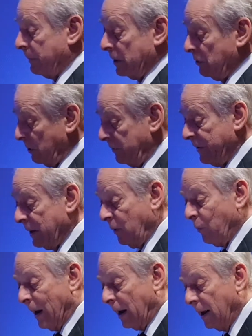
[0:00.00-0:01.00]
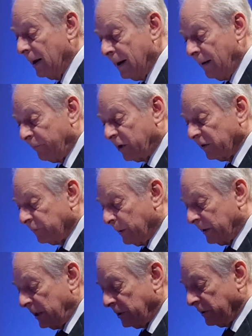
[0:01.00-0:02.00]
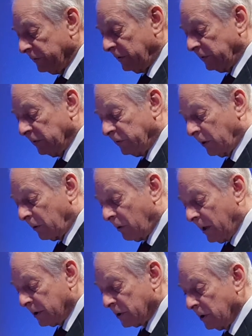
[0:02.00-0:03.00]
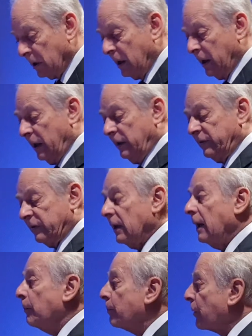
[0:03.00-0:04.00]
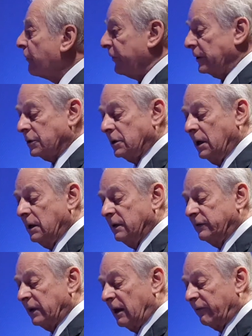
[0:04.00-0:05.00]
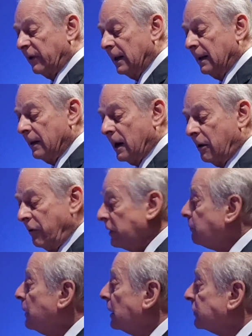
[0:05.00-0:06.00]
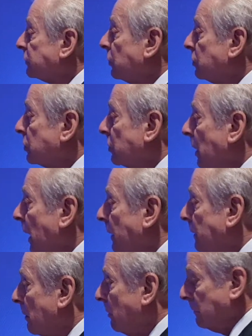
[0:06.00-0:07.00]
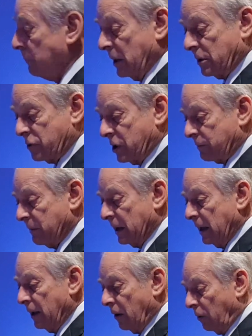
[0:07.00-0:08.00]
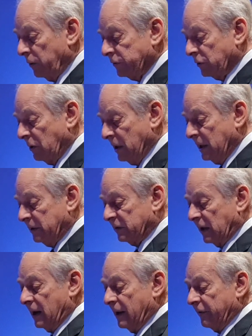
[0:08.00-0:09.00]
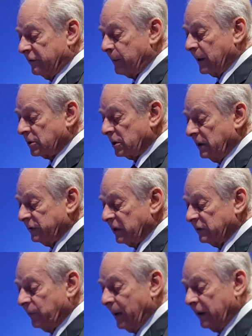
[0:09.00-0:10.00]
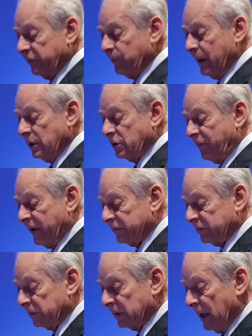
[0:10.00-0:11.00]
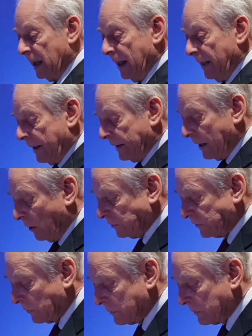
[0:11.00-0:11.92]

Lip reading: but do it very well. Transplantation-assisted circulation is a profession in itself. Arrhythmia surgery and arrhythmia treatment also needs specialists as well as major vessels. And I also